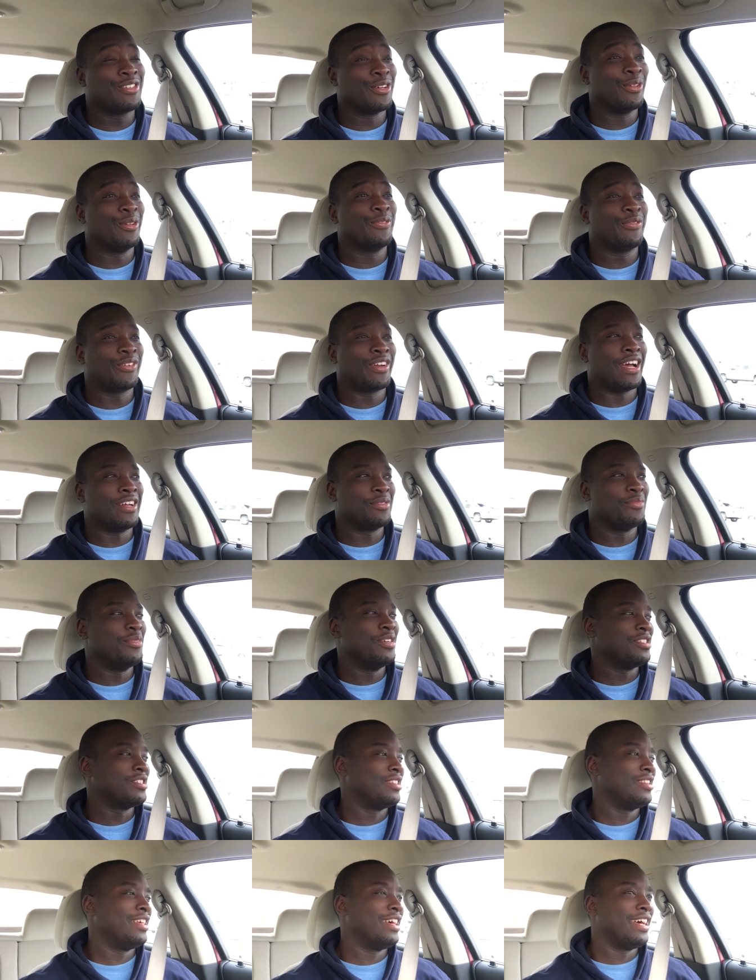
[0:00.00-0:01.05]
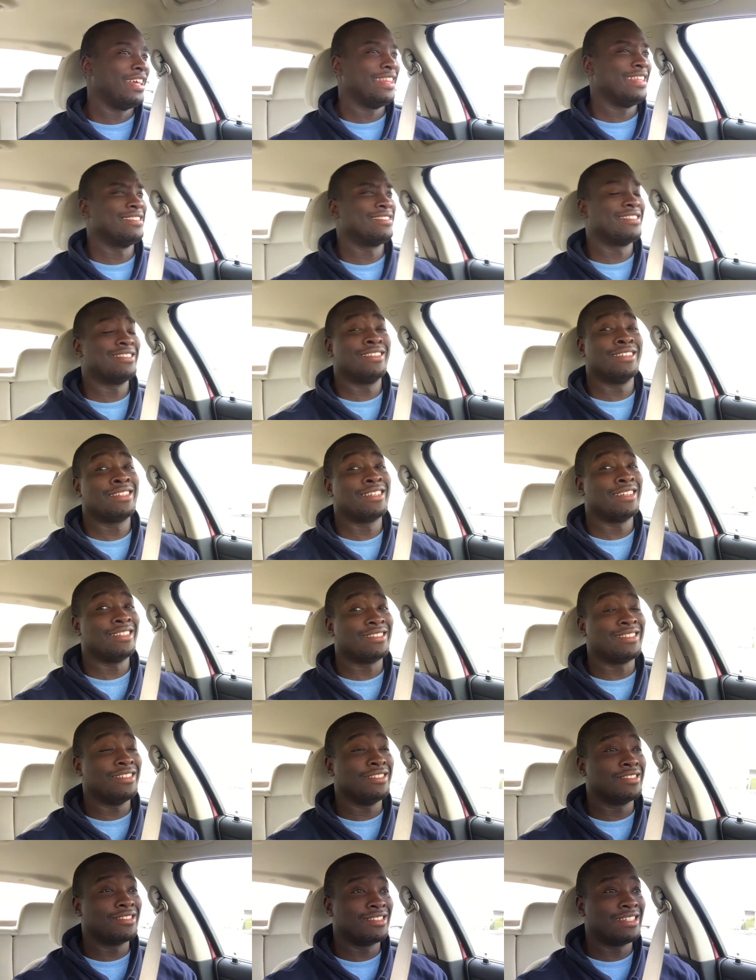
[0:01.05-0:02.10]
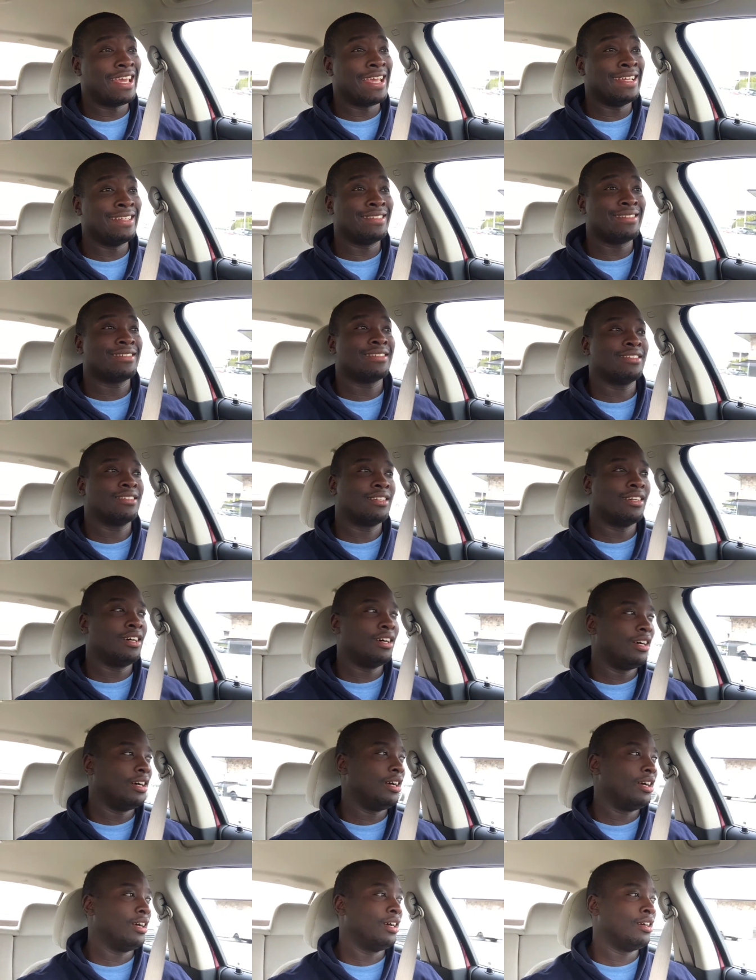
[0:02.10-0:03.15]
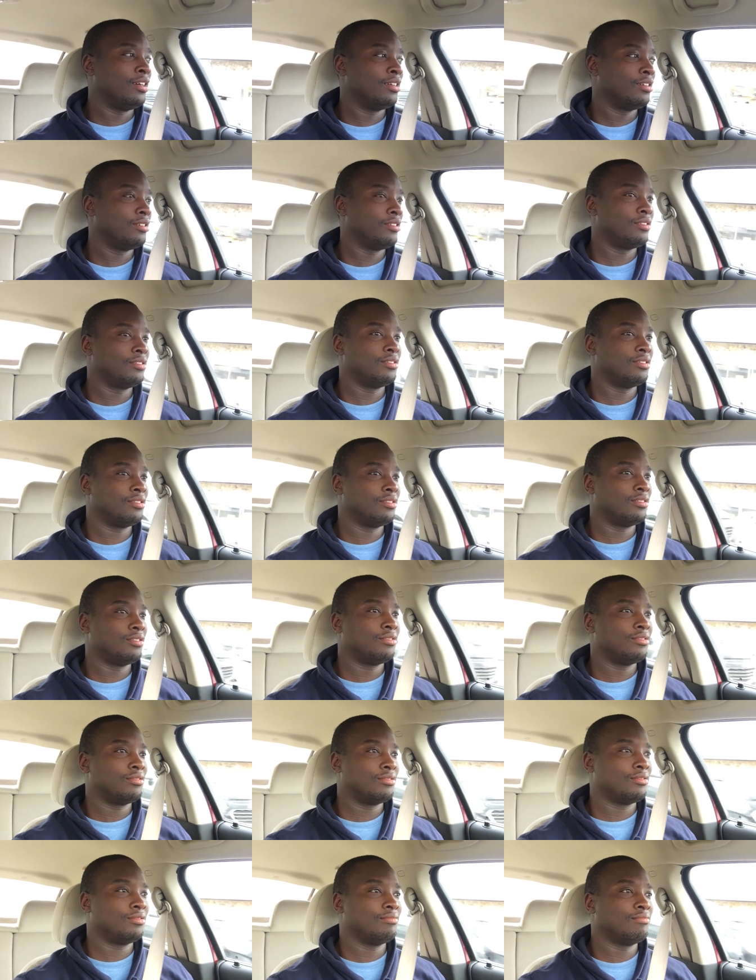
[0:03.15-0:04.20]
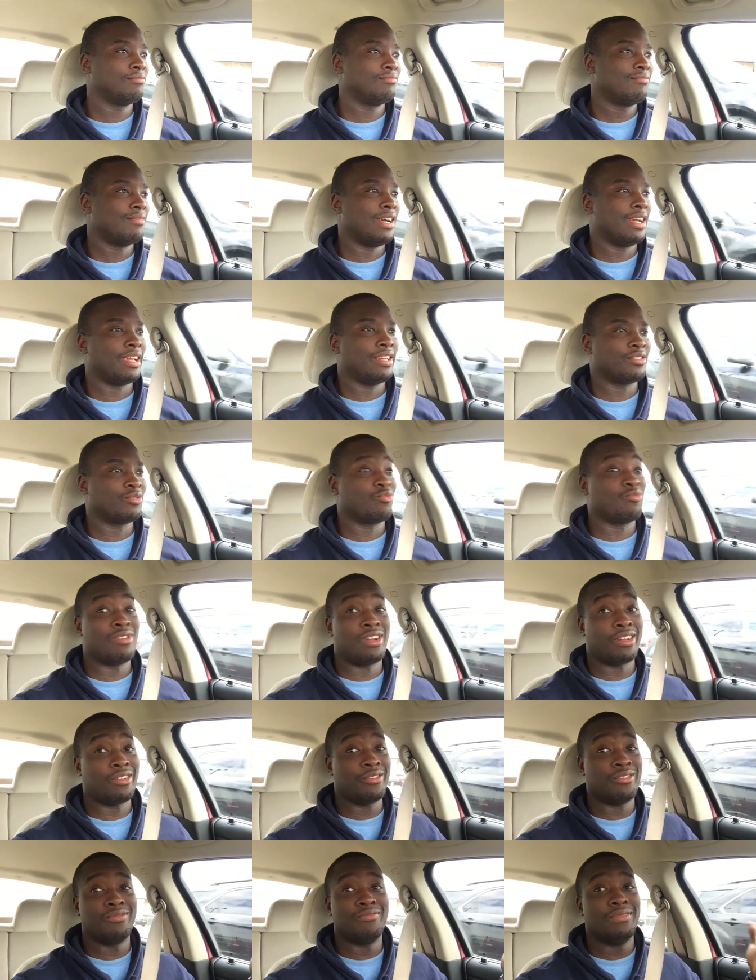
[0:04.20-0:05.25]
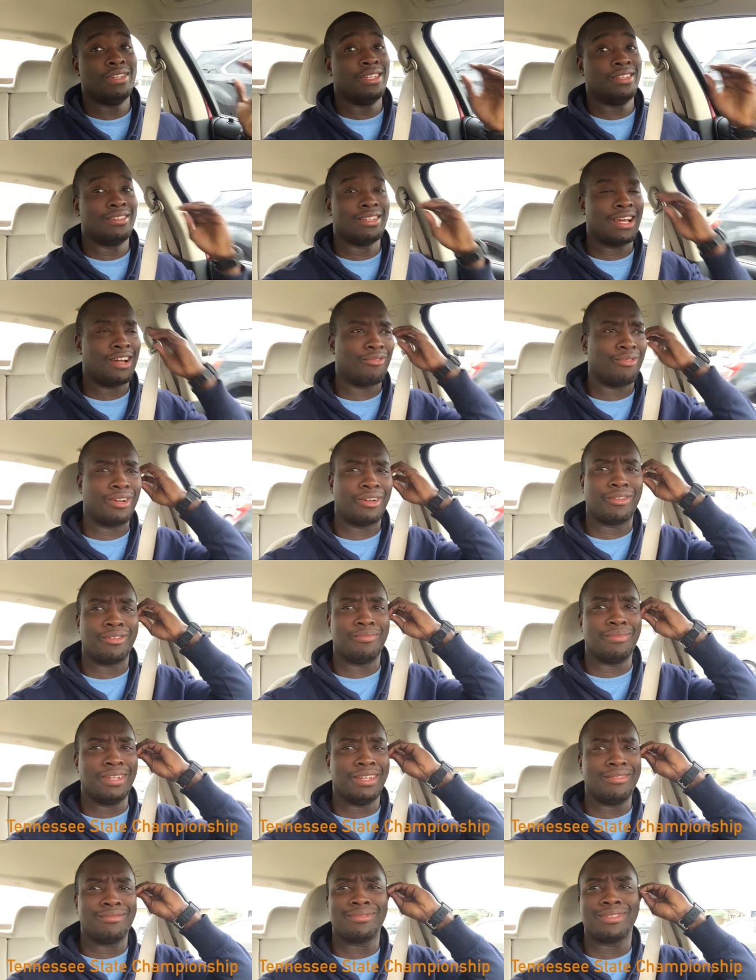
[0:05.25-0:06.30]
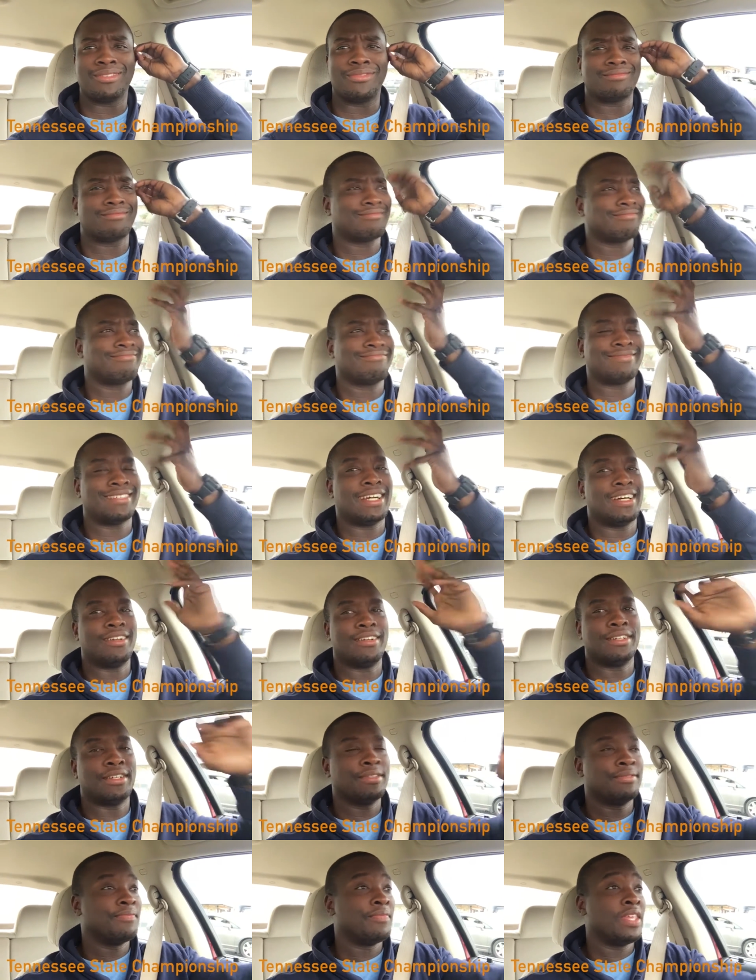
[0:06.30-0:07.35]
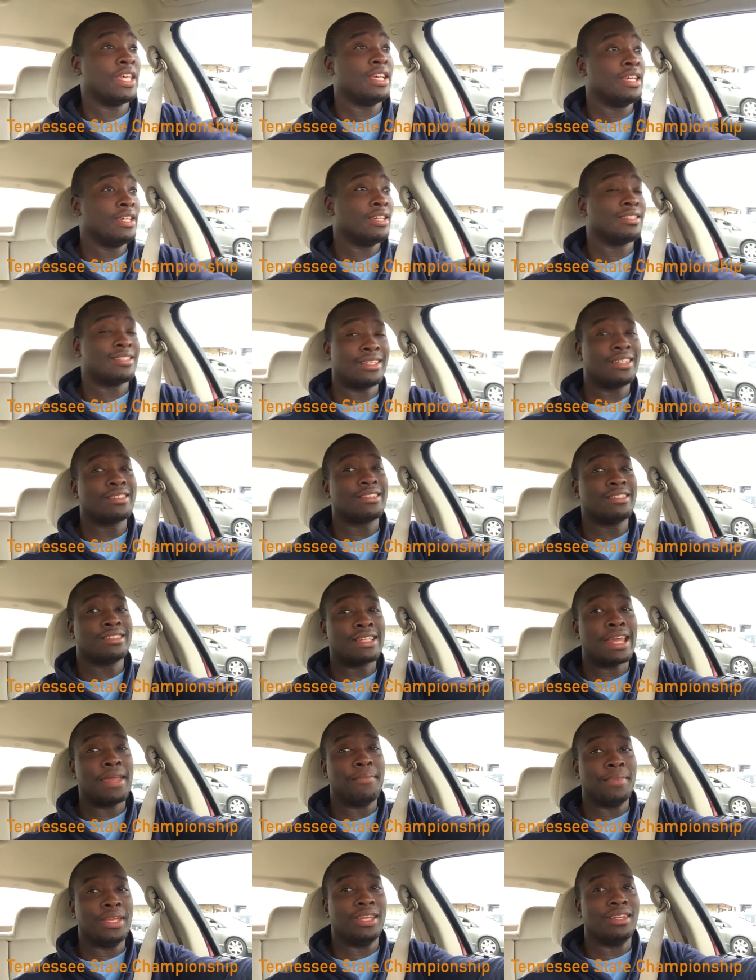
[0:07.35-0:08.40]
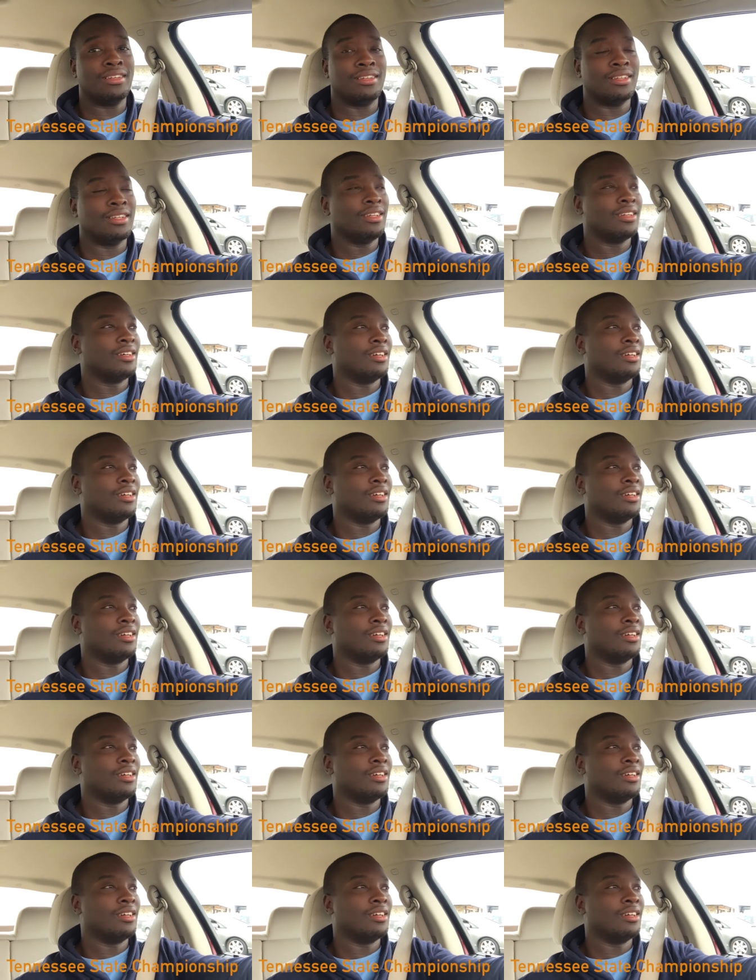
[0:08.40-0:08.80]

I totally forgot to mention that this is the Tennessee State uh, I guess record meet, not record meet, I don't know. Tennessee State meet.